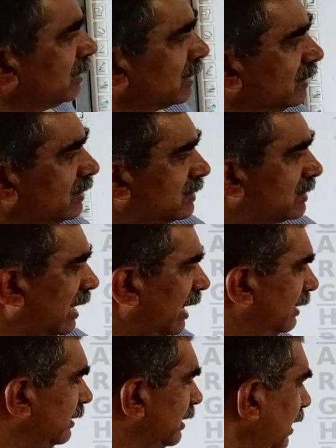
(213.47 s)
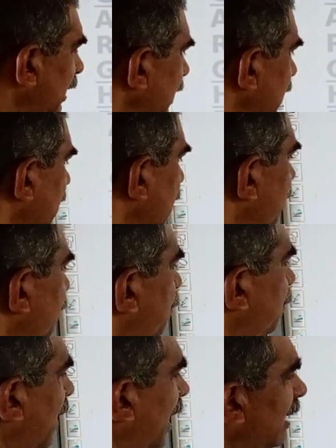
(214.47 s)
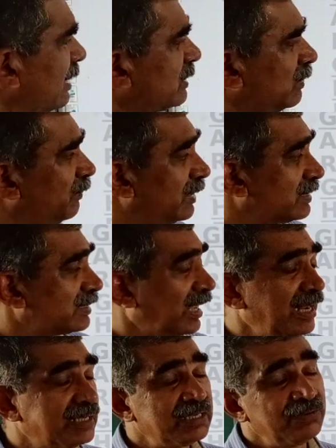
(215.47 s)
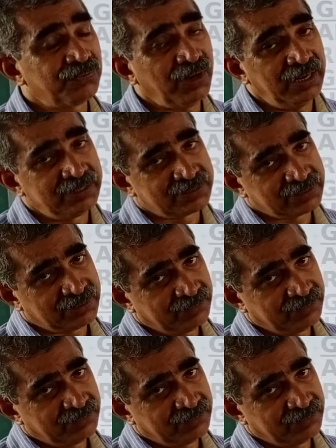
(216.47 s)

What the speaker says: Mirrors at the Palace of Versailles in France.